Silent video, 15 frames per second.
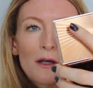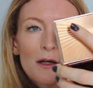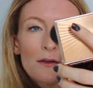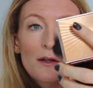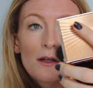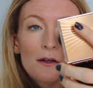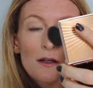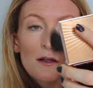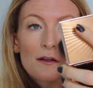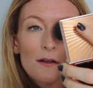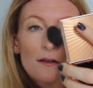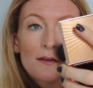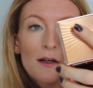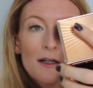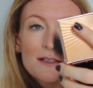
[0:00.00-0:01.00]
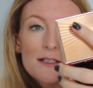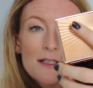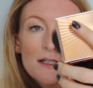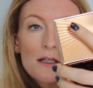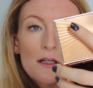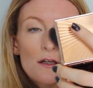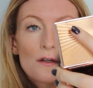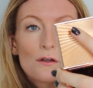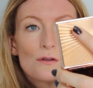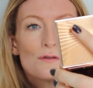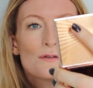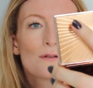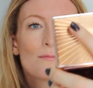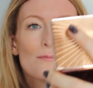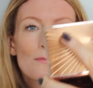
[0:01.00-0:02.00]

and then down the sides of the nose,